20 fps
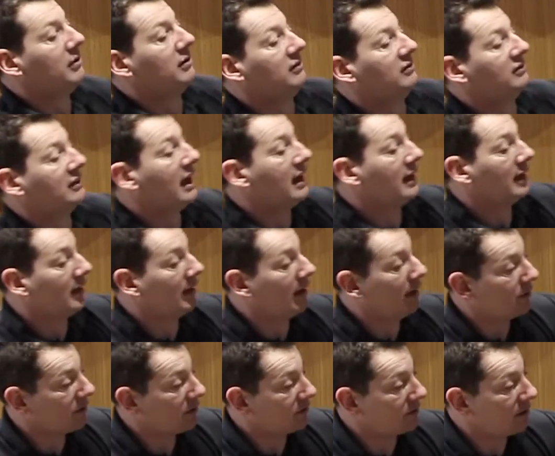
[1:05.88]
scan
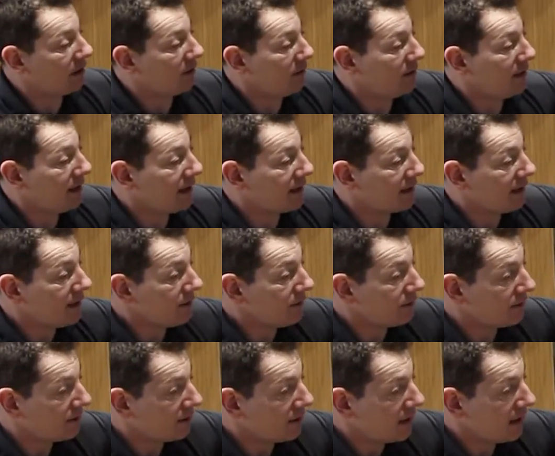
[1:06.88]
Claudia's lower leg
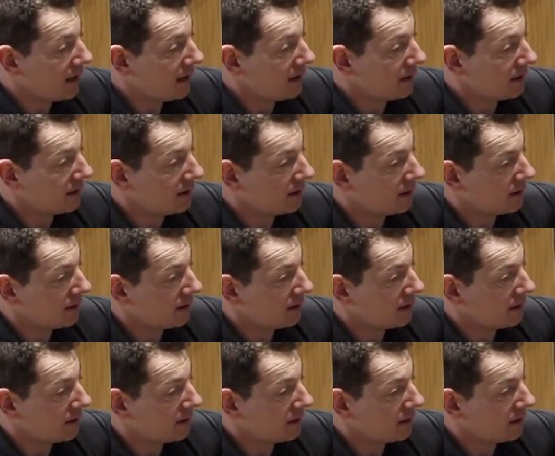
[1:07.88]
length here.